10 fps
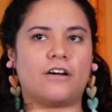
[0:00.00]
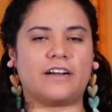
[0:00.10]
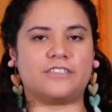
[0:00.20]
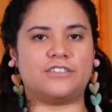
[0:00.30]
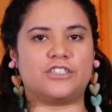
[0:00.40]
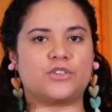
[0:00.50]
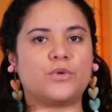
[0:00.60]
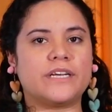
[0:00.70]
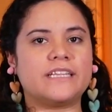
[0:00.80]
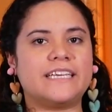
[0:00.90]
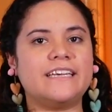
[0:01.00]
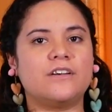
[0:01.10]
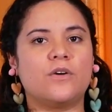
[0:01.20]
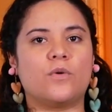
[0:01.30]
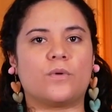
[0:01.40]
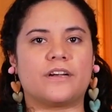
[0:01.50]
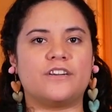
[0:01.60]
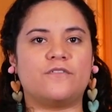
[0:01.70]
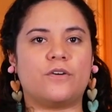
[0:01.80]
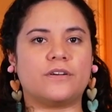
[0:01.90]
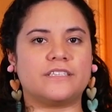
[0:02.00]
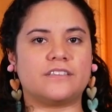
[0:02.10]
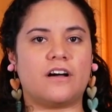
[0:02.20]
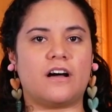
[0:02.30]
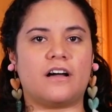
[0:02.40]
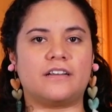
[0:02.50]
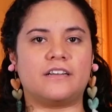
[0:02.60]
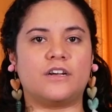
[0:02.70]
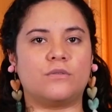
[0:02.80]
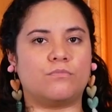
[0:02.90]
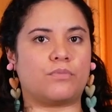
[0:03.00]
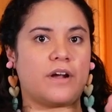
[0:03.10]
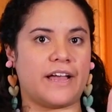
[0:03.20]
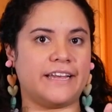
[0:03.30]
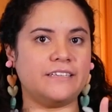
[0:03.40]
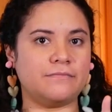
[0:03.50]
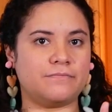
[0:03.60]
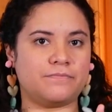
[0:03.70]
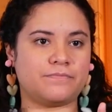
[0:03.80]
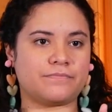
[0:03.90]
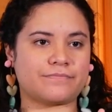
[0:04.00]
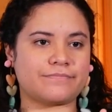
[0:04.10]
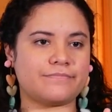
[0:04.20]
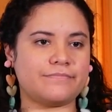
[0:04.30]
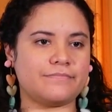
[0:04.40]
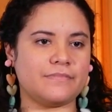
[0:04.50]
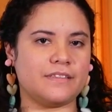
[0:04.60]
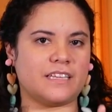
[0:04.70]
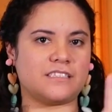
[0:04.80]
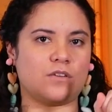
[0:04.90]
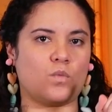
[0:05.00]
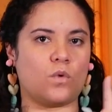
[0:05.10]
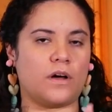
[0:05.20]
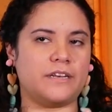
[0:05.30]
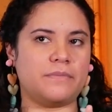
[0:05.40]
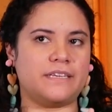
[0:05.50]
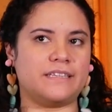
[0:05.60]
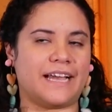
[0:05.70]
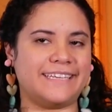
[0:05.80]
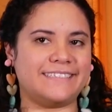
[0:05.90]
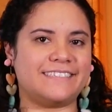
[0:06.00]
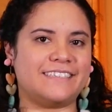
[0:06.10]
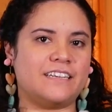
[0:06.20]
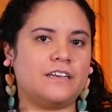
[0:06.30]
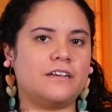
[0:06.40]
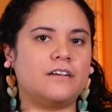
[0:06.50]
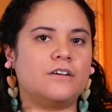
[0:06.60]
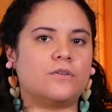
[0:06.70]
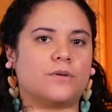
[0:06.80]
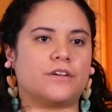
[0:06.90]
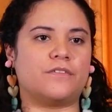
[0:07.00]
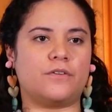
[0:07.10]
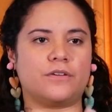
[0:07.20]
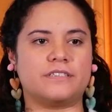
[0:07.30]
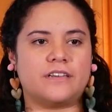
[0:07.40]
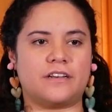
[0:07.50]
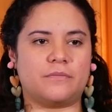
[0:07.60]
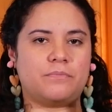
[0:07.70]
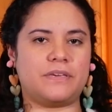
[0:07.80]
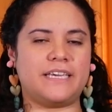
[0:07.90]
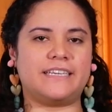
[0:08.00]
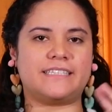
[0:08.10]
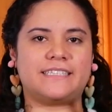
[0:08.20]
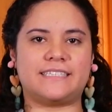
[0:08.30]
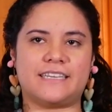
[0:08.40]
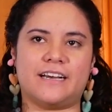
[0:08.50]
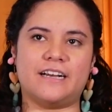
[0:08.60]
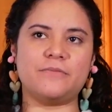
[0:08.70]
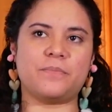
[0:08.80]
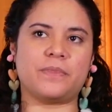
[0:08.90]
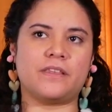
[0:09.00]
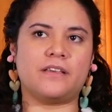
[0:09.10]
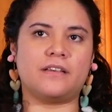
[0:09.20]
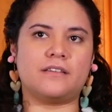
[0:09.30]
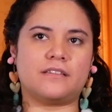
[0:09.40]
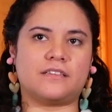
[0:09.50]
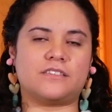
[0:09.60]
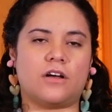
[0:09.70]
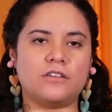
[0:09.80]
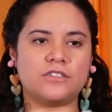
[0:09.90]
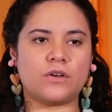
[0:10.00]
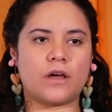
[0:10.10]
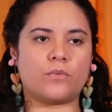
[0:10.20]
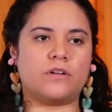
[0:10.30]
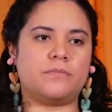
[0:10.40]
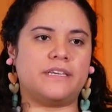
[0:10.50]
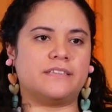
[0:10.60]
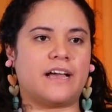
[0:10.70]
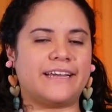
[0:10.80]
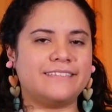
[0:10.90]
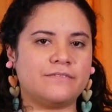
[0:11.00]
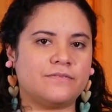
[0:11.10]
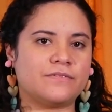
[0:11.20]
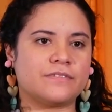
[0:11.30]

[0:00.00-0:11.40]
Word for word: All right, so just quickly, we're gonna focus on bread. That's on one beat line. We're gonna focus on pizza. That's also on one beat line.